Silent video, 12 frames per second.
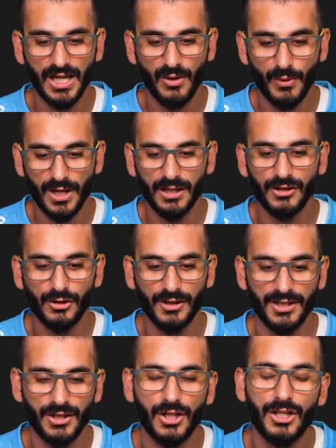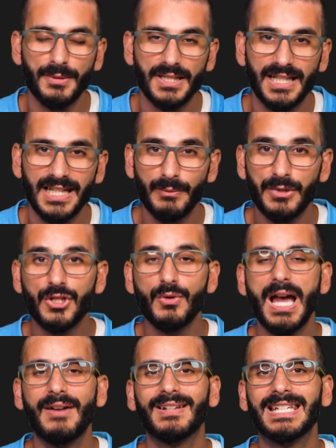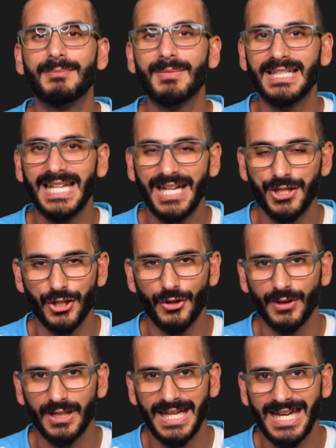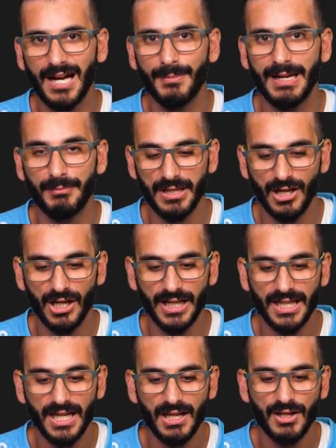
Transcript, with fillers: We're gonna do this anonymously. We do have a limitation on GitHub API.